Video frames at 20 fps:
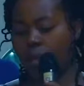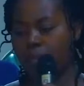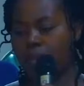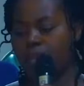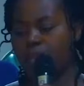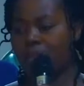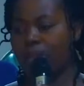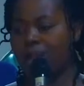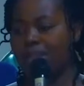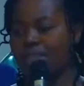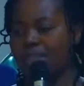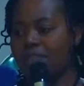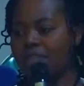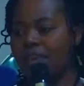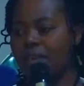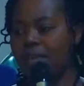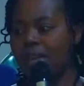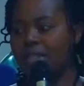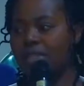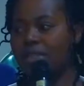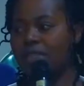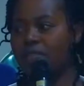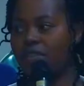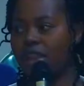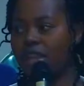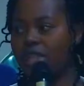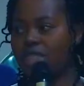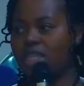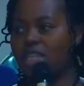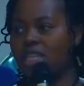the past I found myself
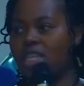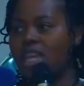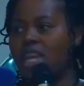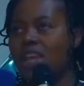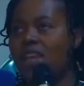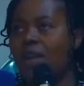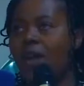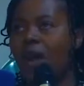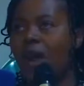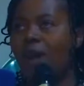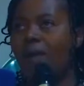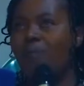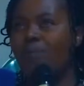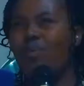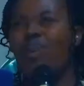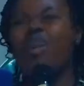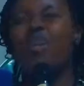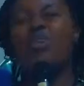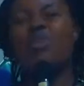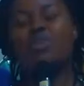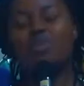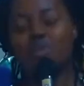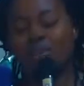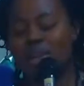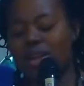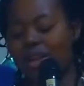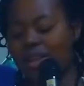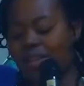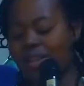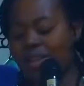writing, when I was
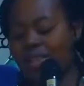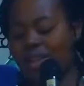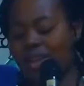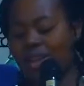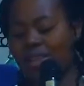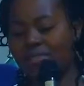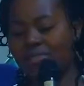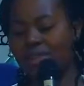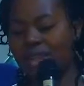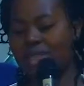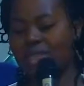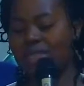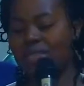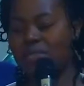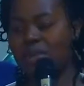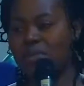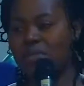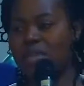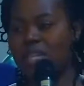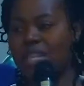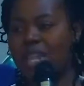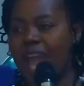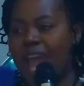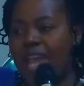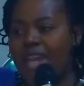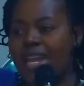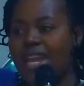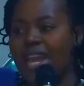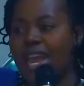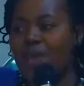younger rather, writing maybe
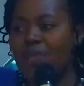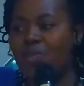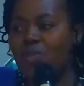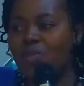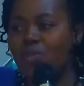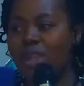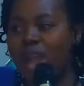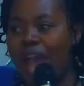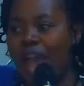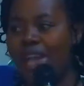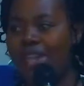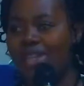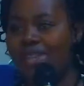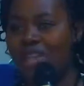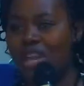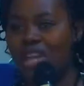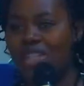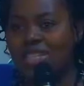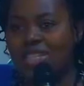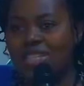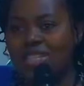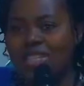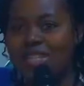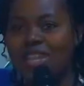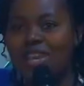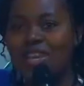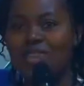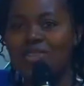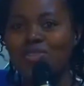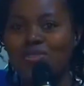9 a.m. to 9:30,
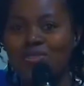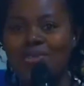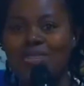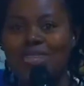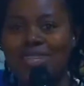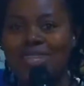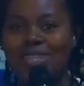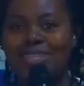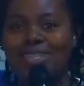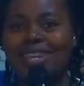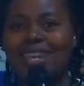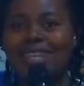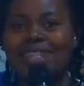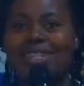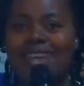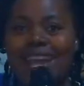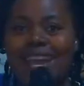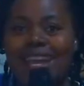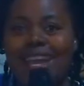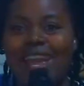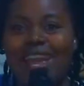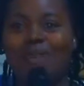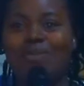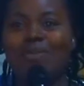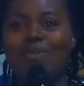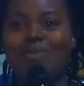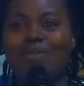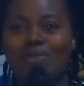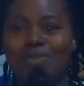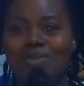do this, 10 a.m.
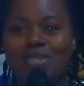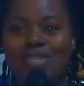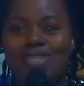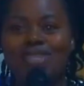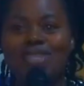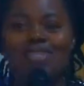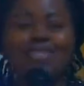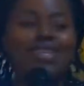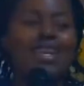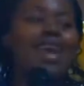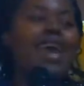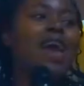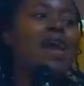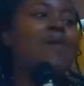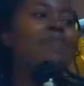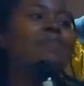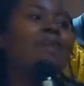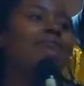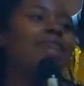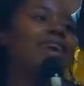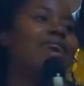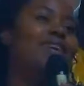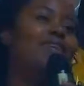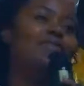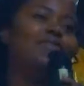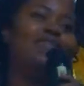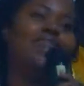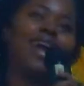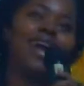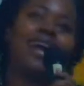to do this. But then
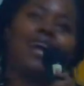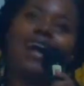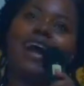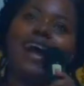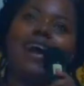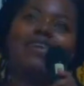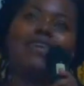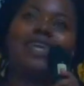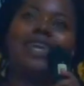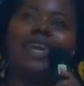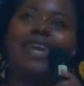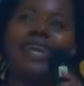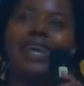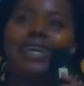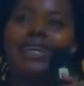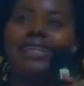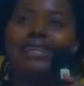you like, okay,